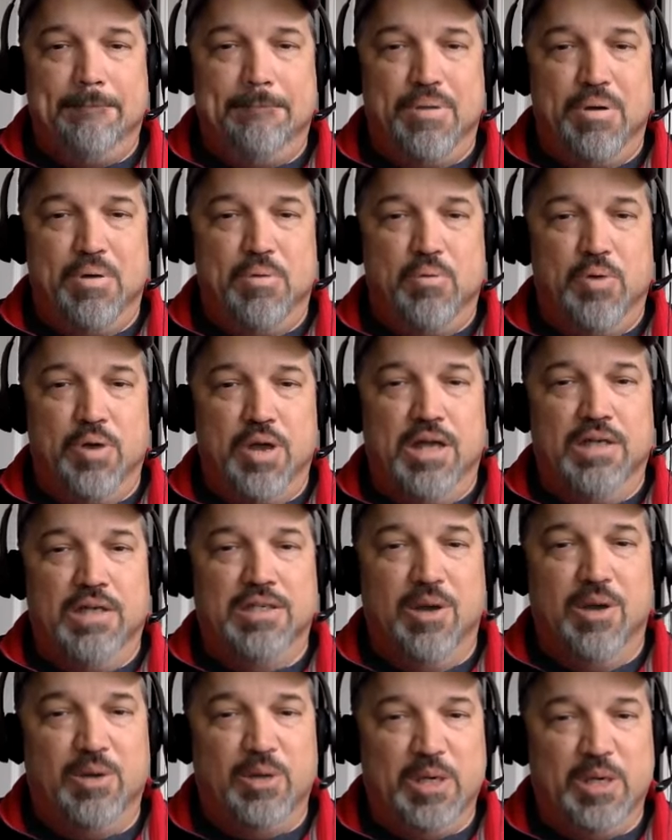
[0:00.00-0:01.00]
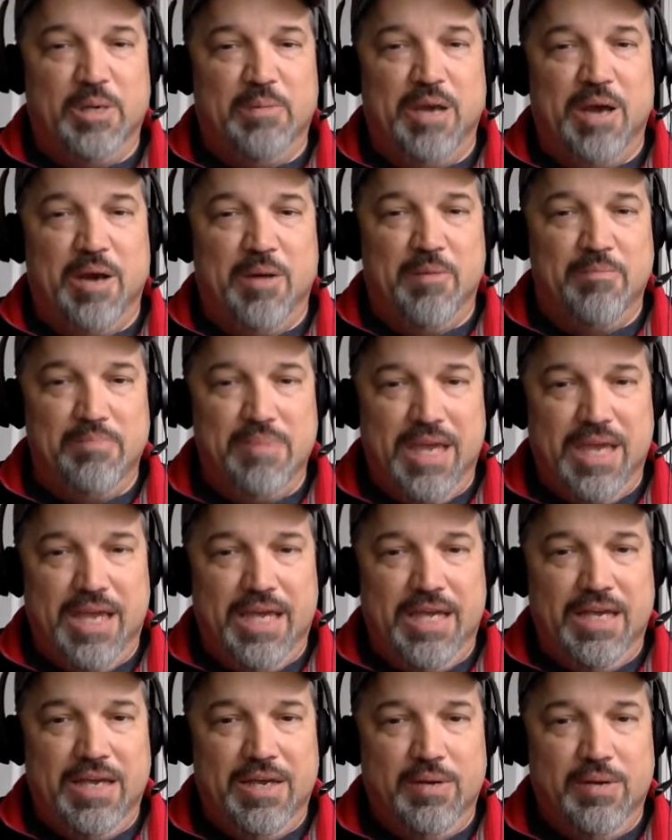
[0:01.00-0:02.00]
But we're not talking about
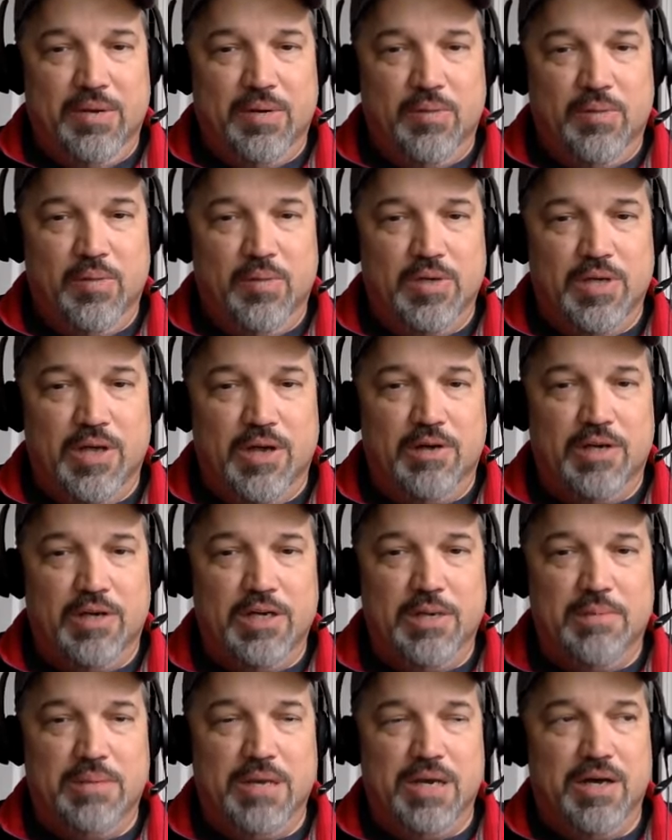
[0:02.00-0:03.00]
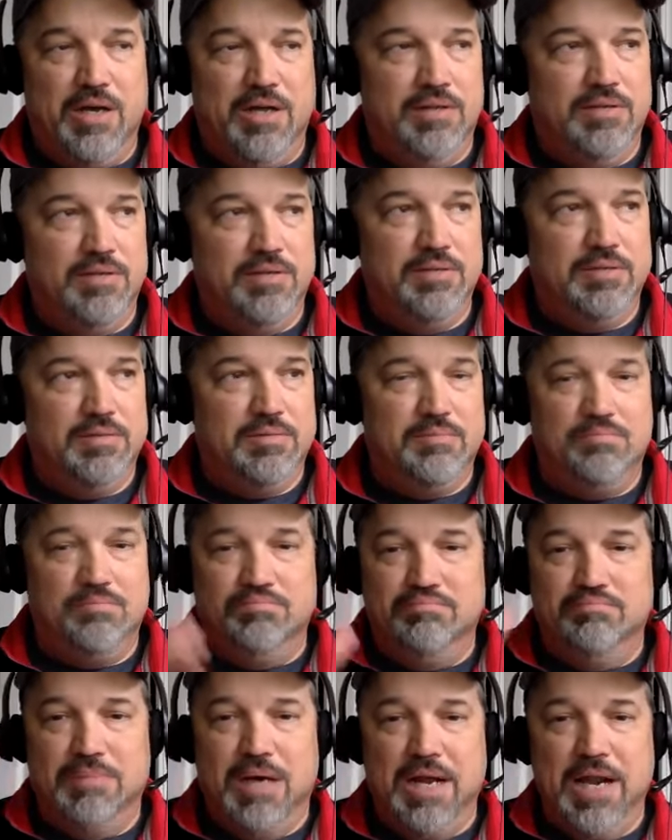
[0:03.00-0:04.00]
me. We're talking about
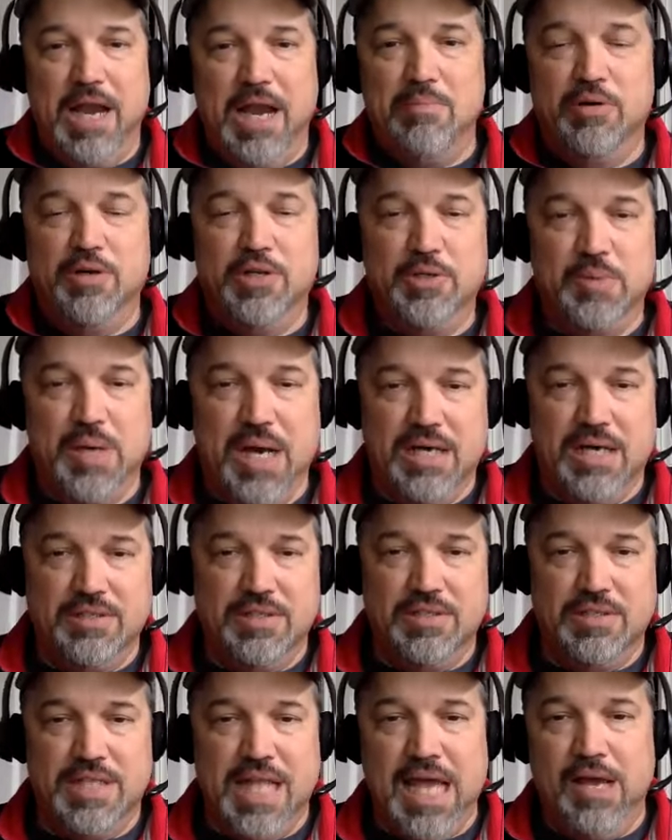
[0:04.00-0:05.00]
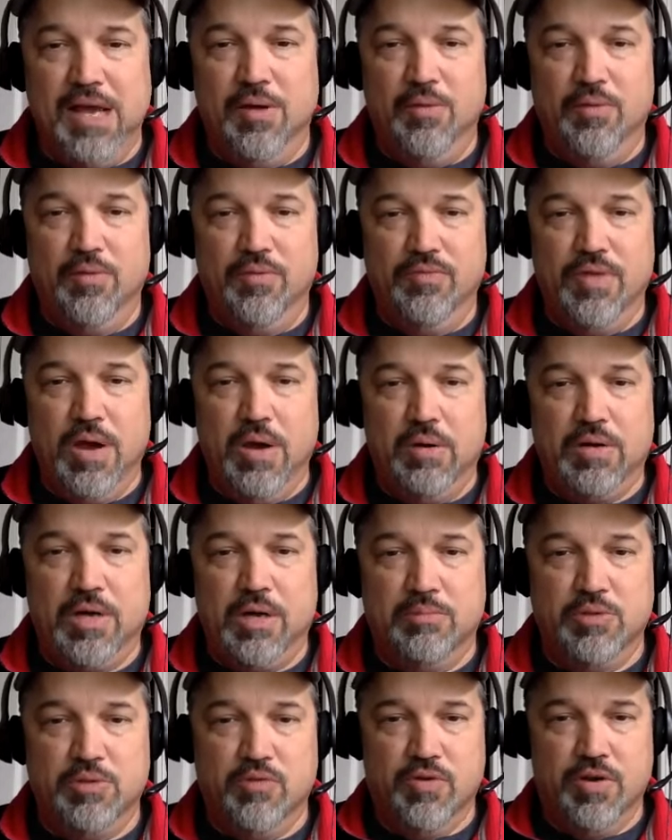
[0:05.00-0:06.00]
my neighbor two houses down that
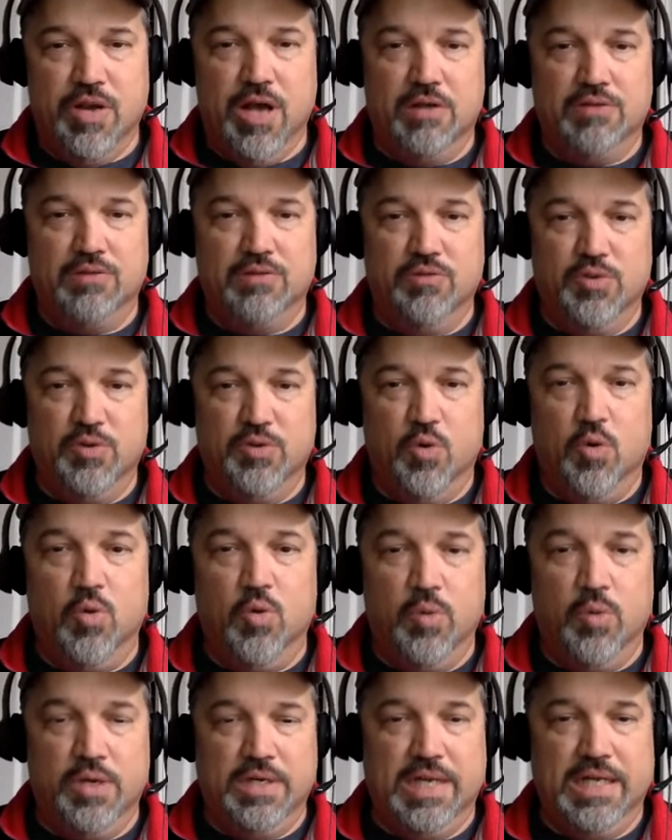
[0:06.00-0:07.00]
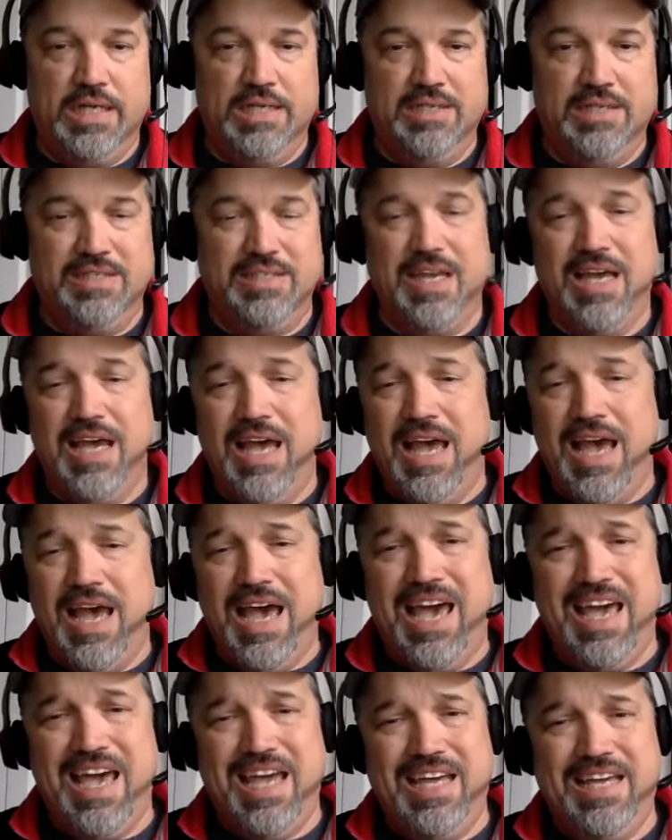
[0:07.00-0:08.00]
comes over and knocks on the door one day and says,
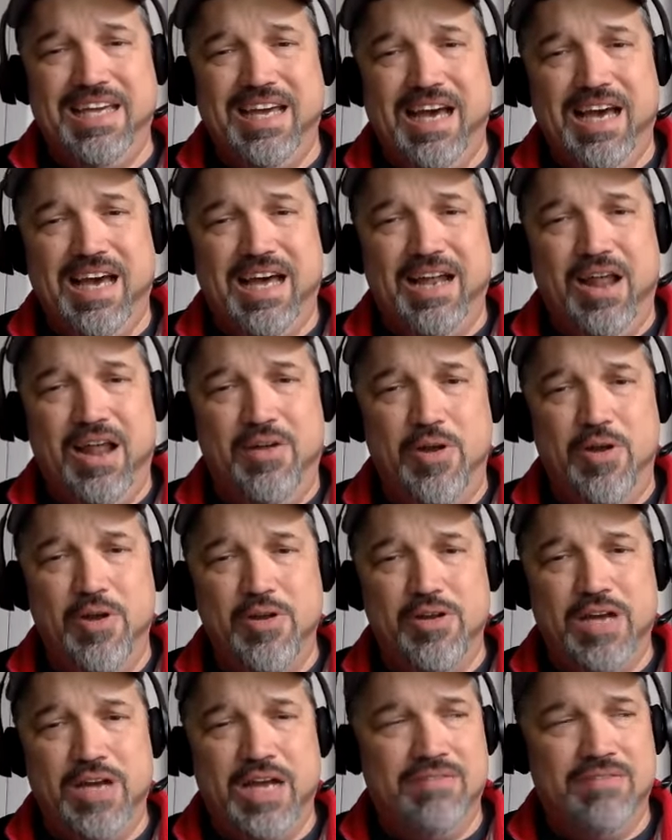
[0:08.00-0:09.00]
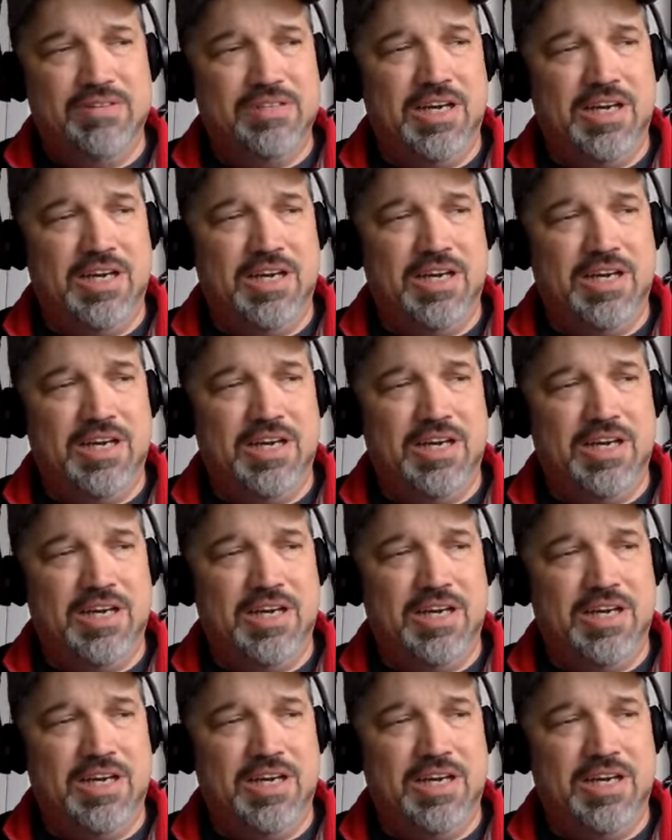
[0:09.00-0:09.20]
"Hey, uh, I know you're kind of a